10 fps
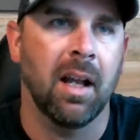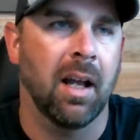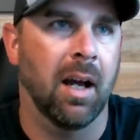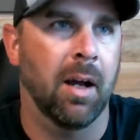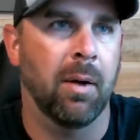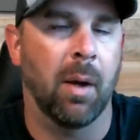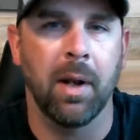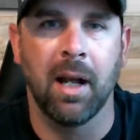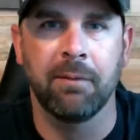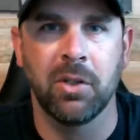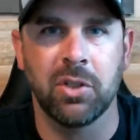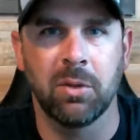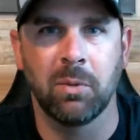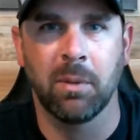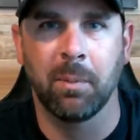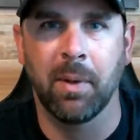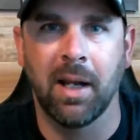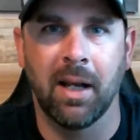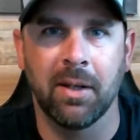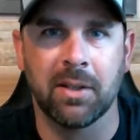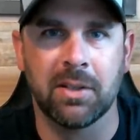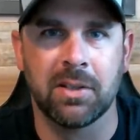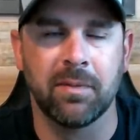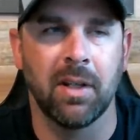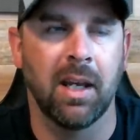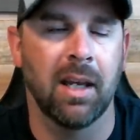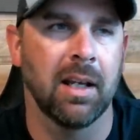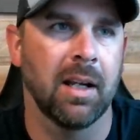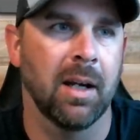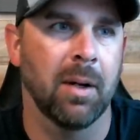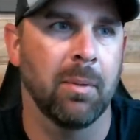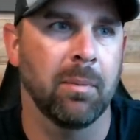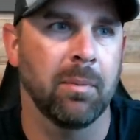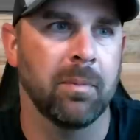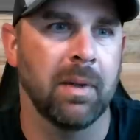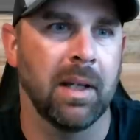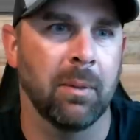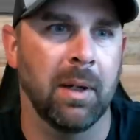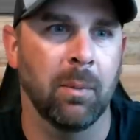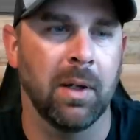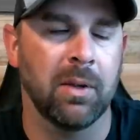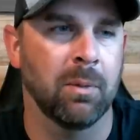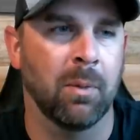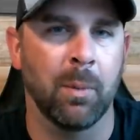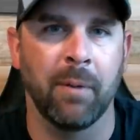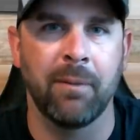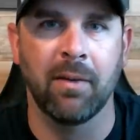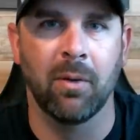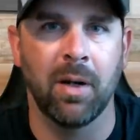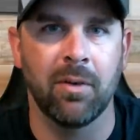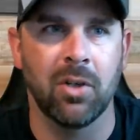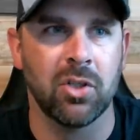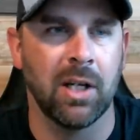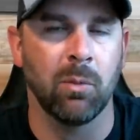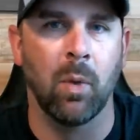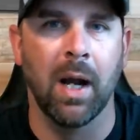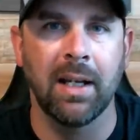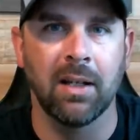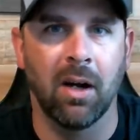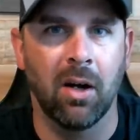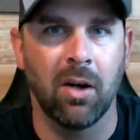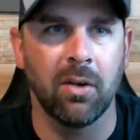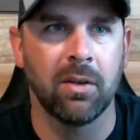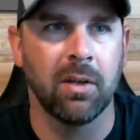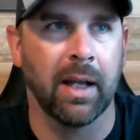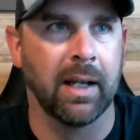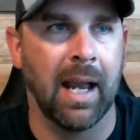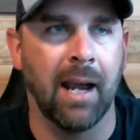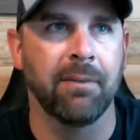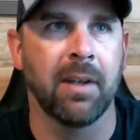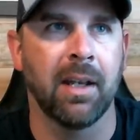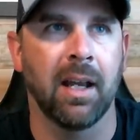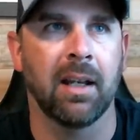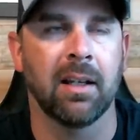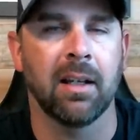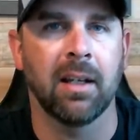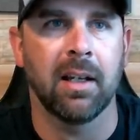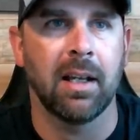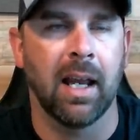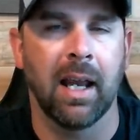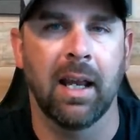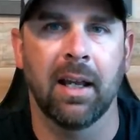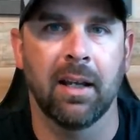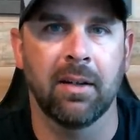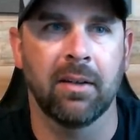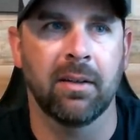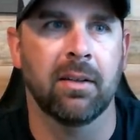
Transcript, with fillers: Uh, I went out fishing with my buddy Alex, and um, It, we went to one of my favorite rivers. It rained all like half the day, and